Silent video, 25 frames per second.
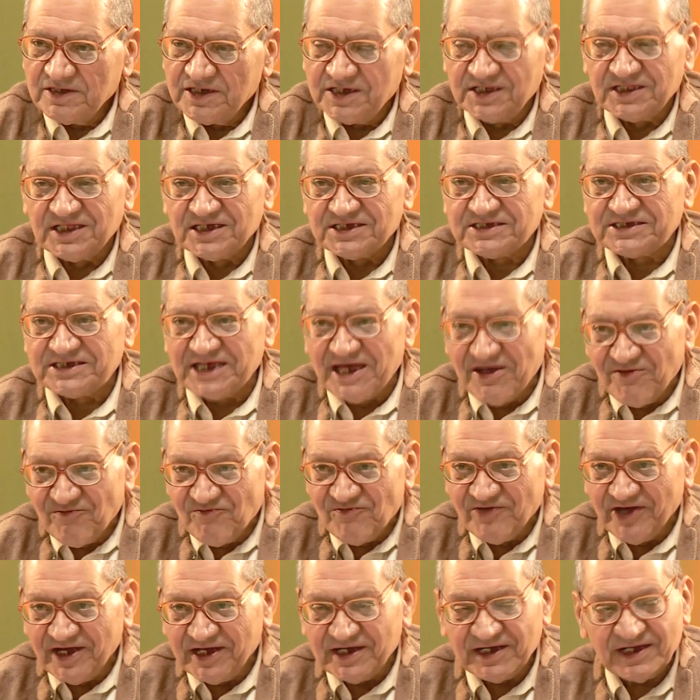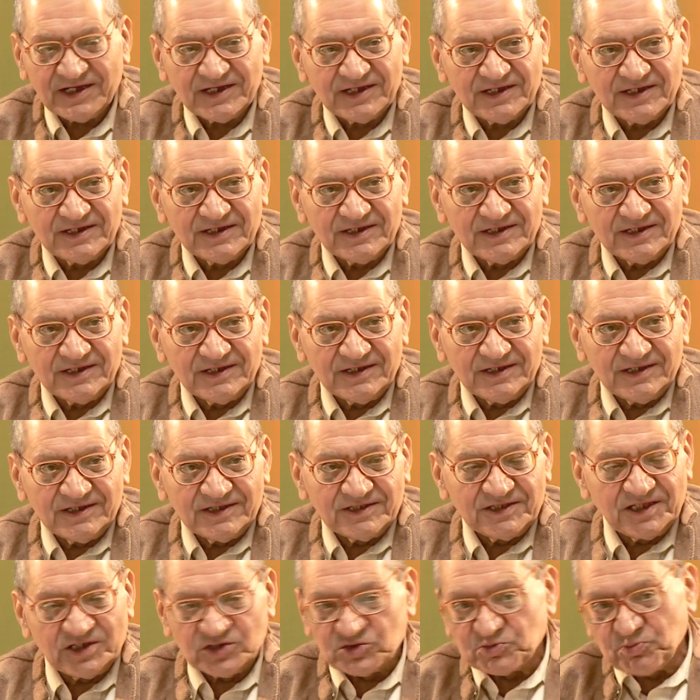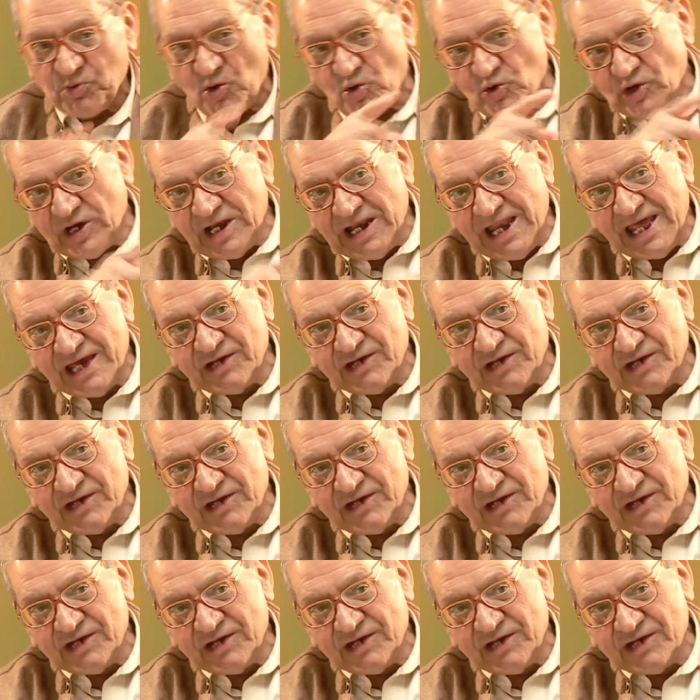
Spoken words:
in the same way, the spoken